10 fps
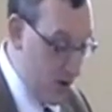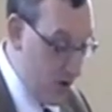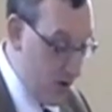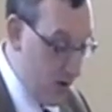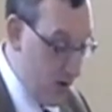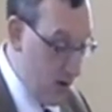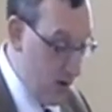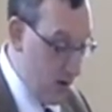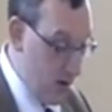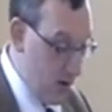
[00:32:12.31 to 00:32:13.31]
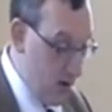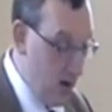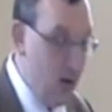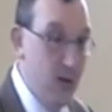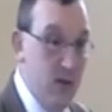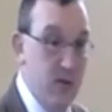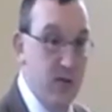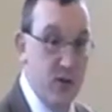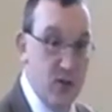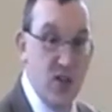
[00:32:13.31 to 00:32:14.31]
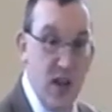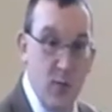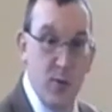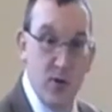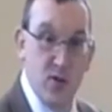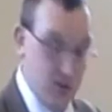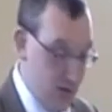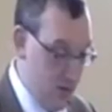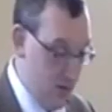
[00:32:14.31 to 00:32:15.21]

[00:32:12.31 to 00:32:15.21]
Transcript: us, they're just helpers.